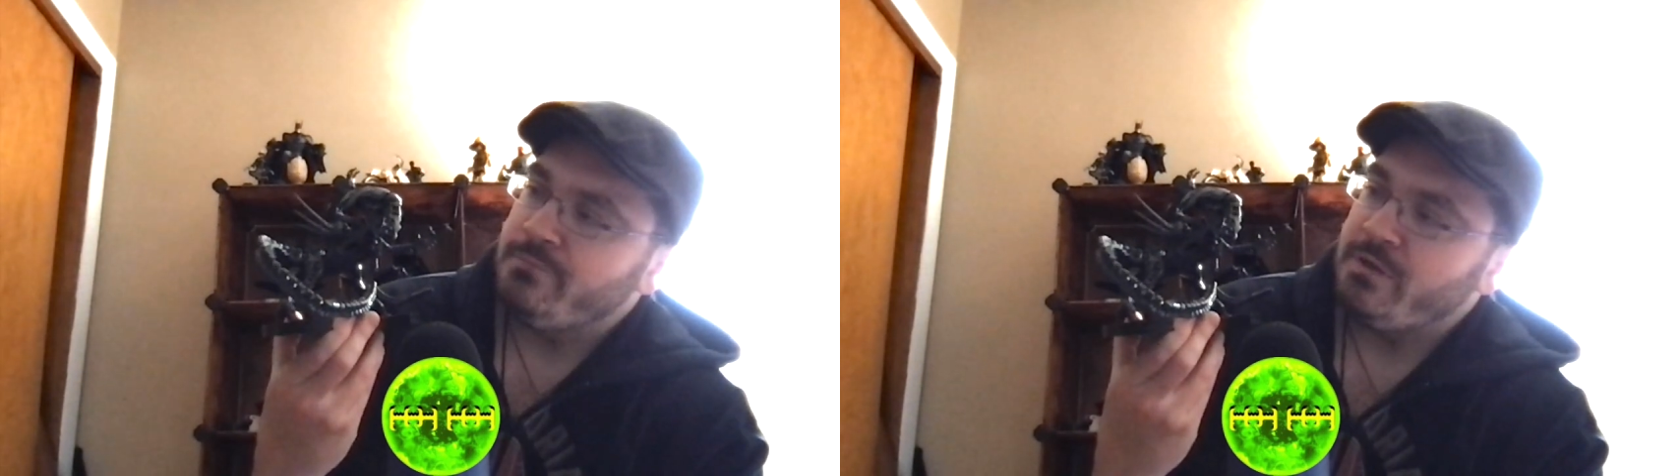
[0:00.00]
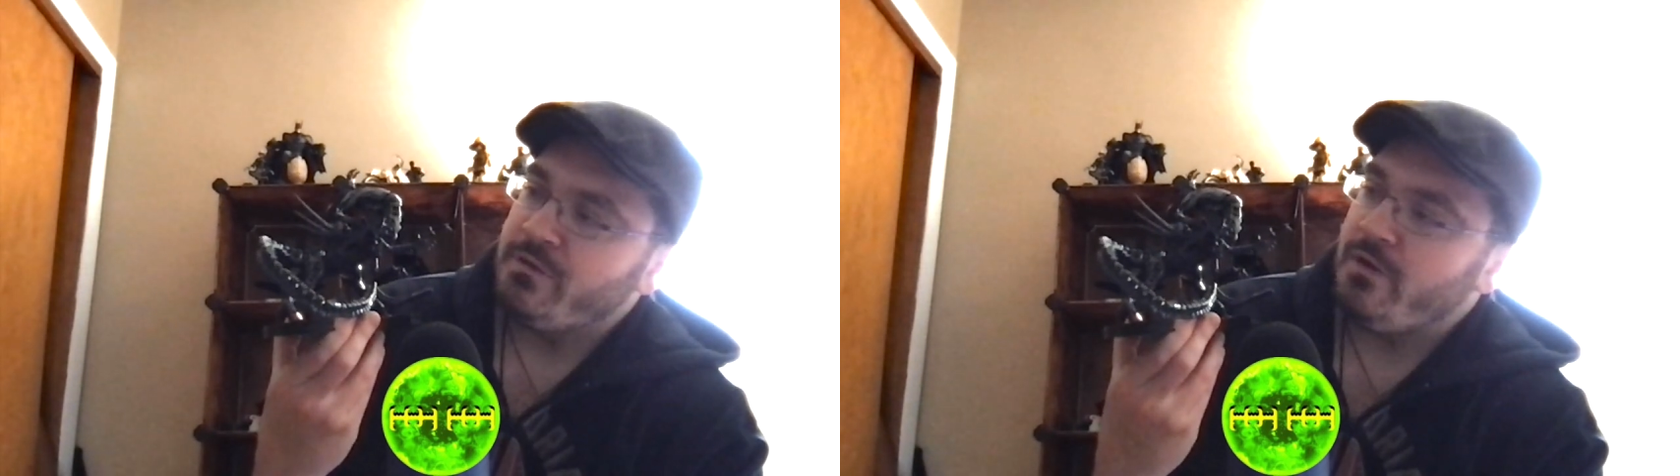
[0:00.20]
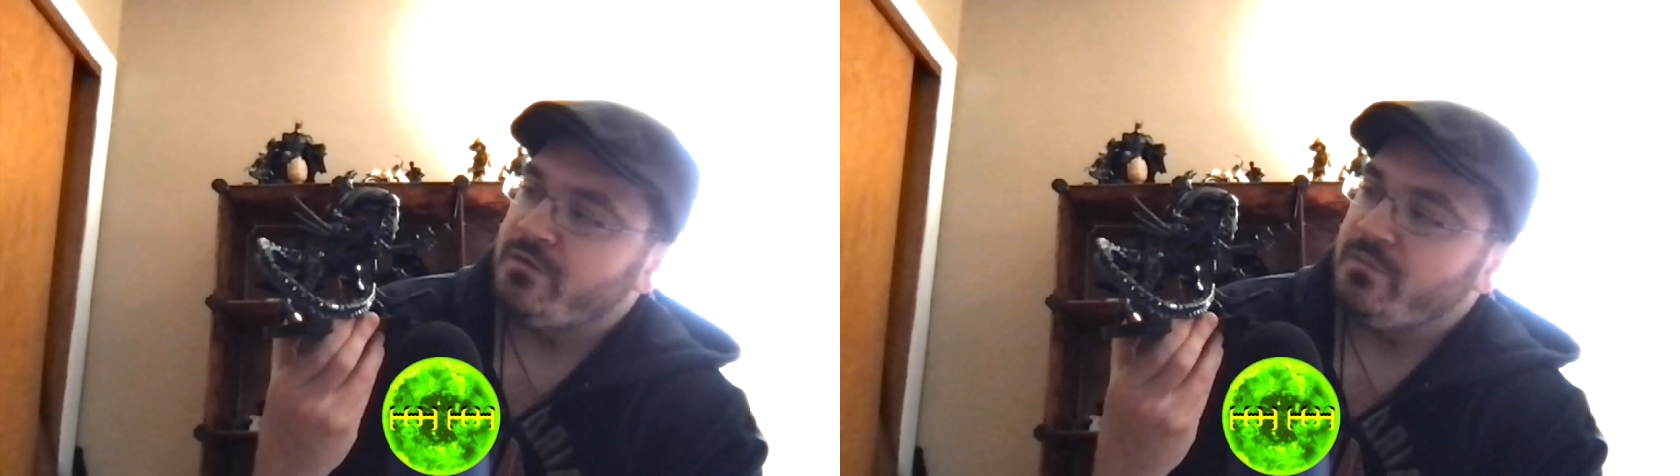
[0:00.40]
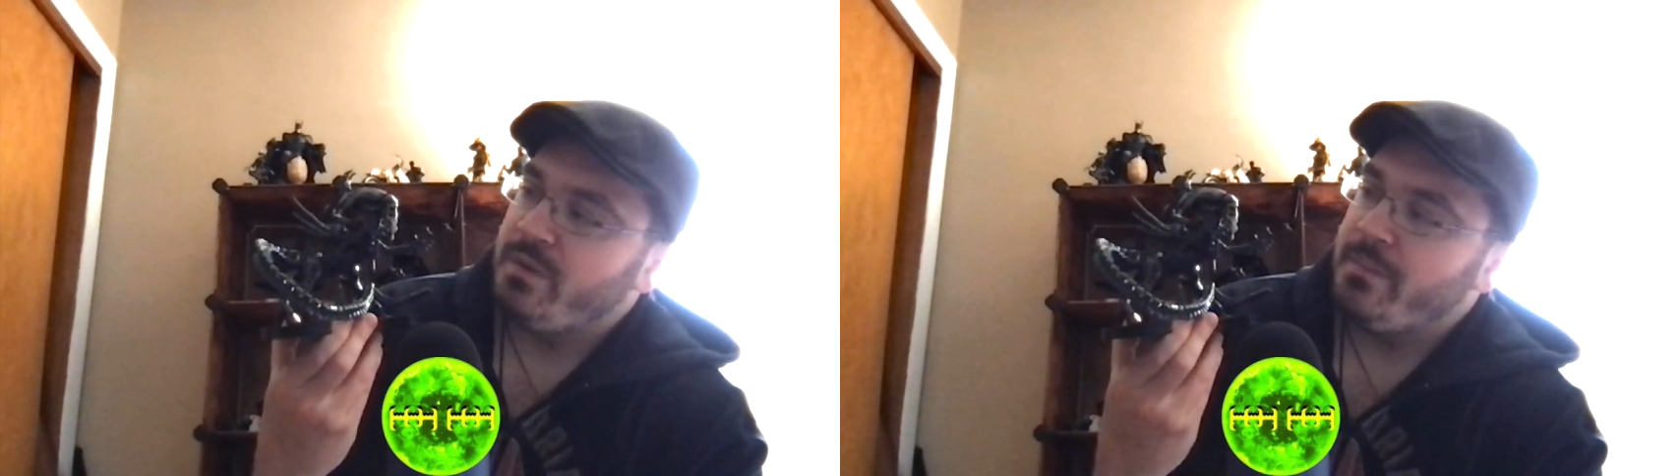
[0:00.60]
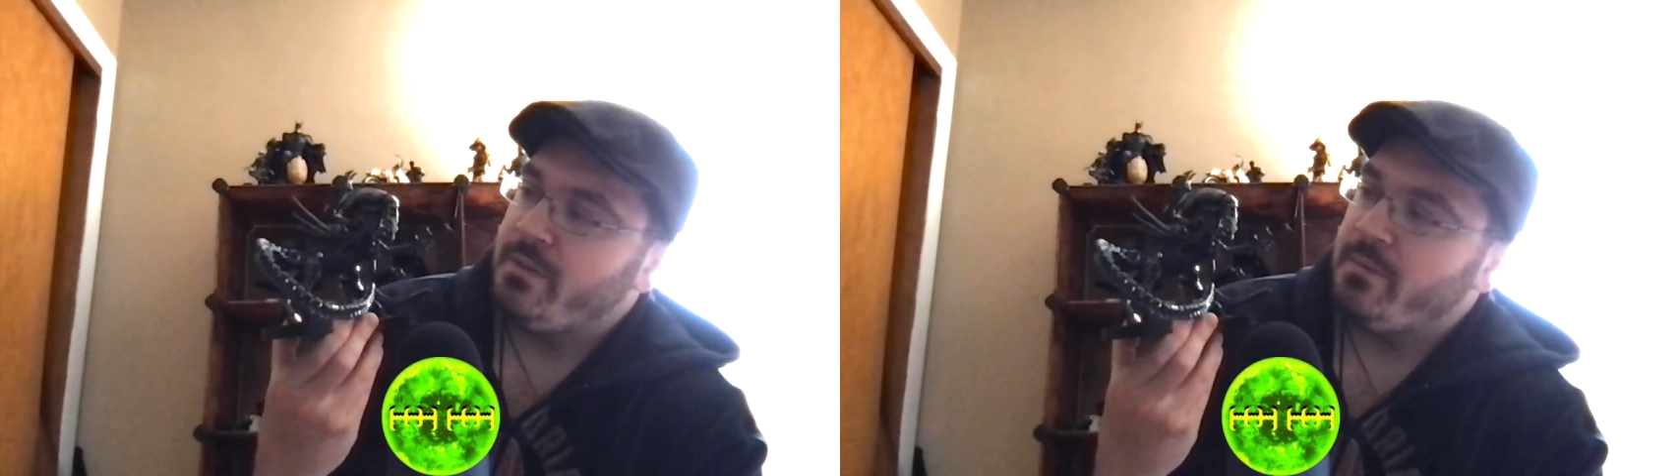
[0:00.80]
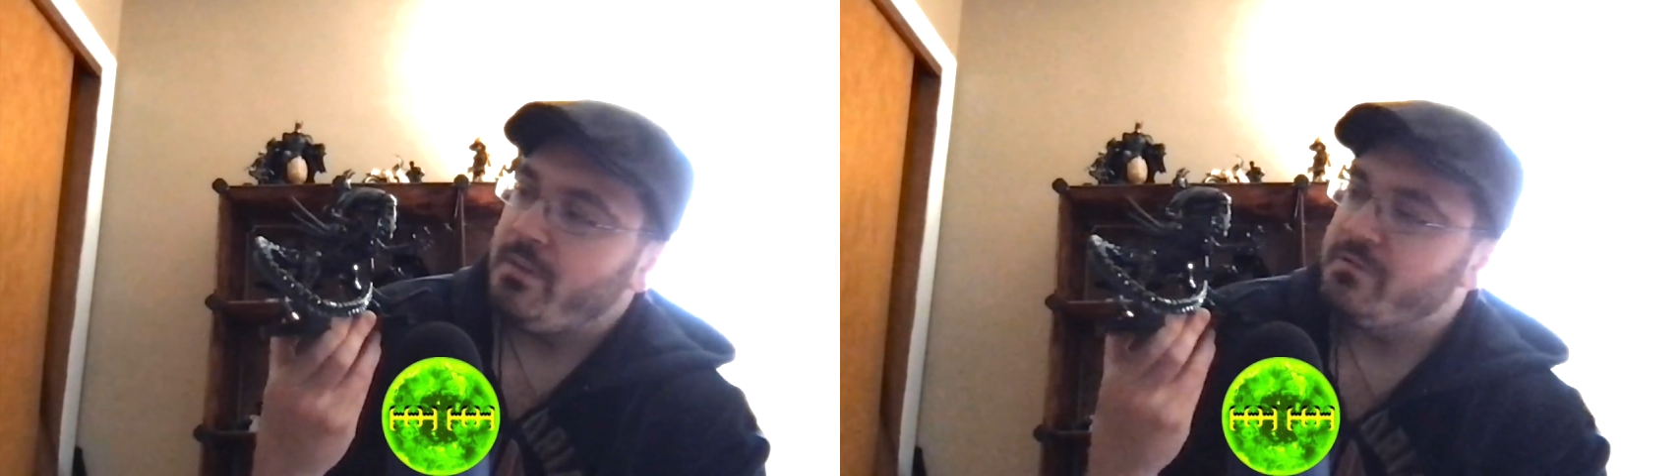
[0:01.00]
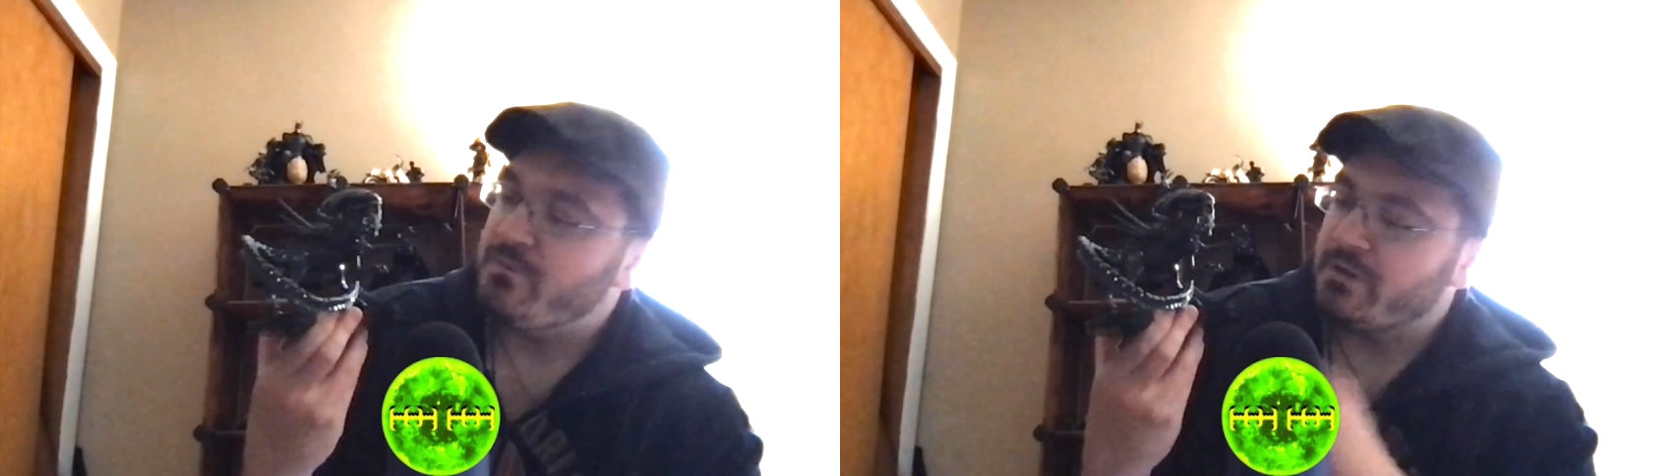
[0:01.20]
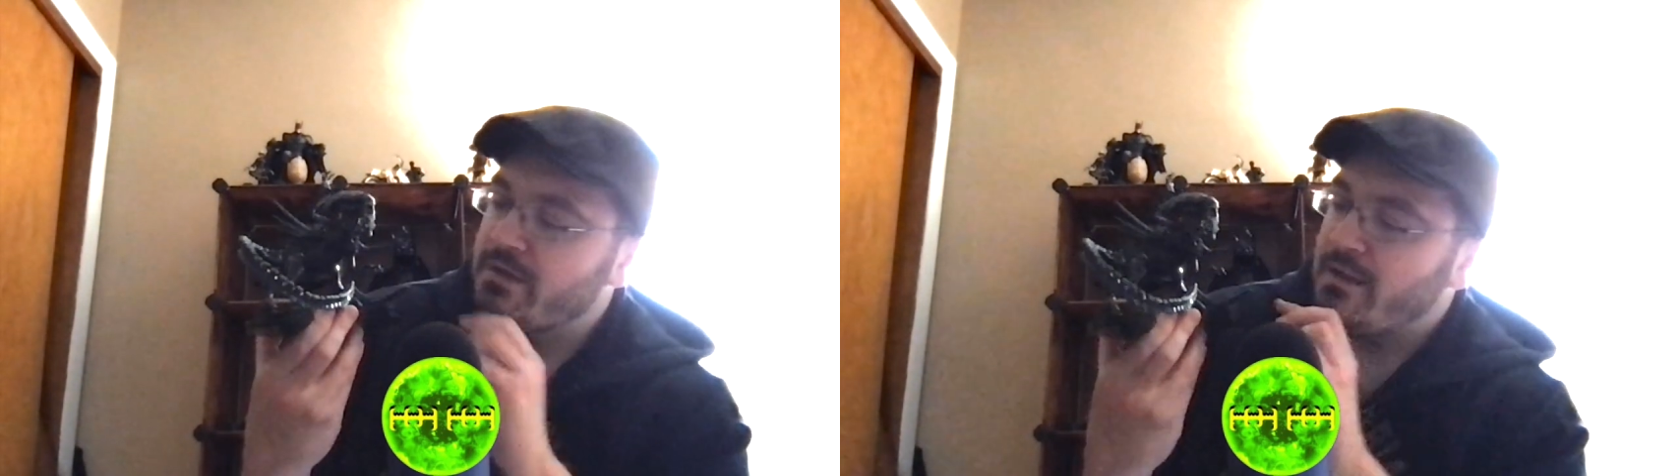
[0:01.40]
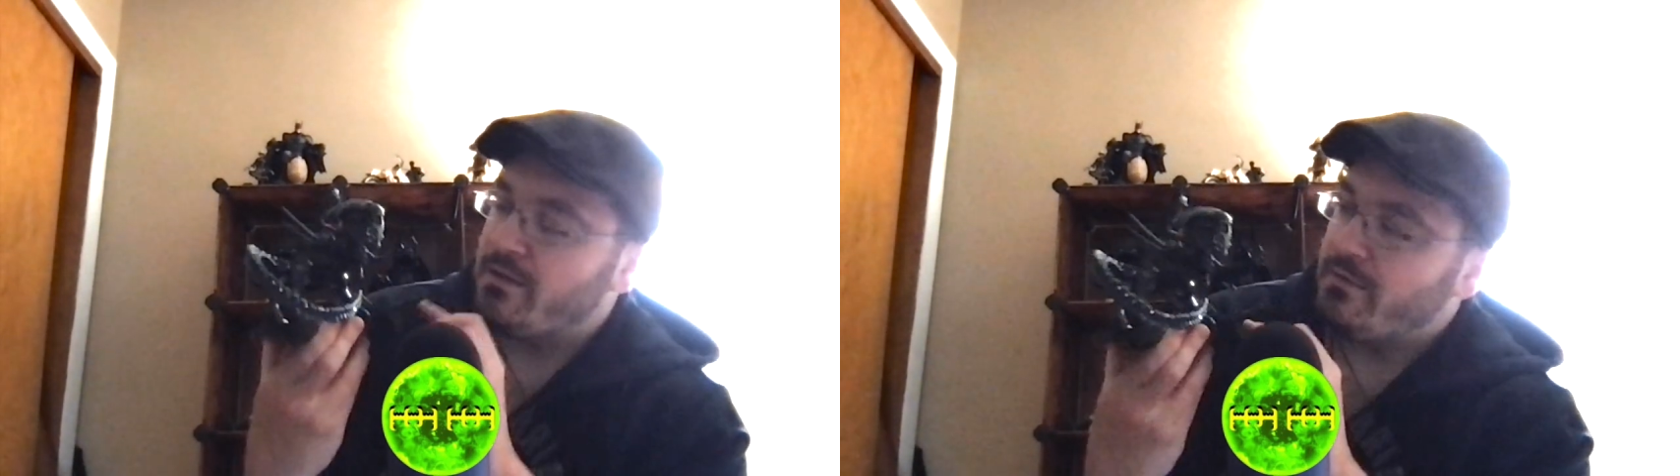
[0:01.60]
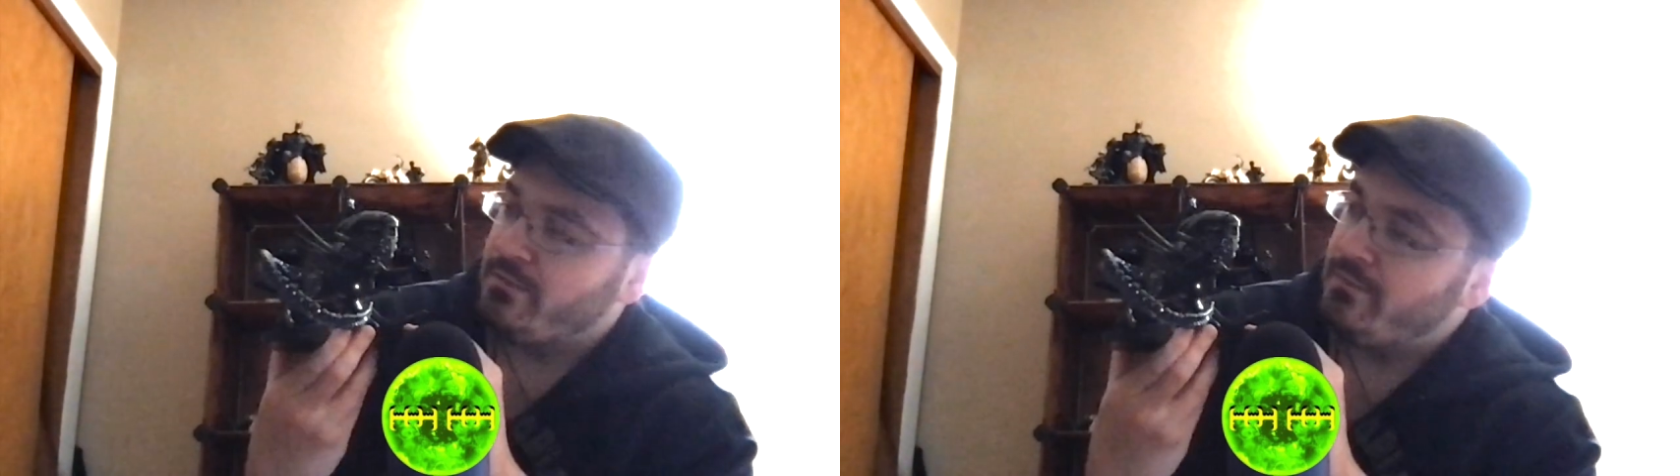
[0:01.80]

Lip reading: I mean, I'm just looking at it.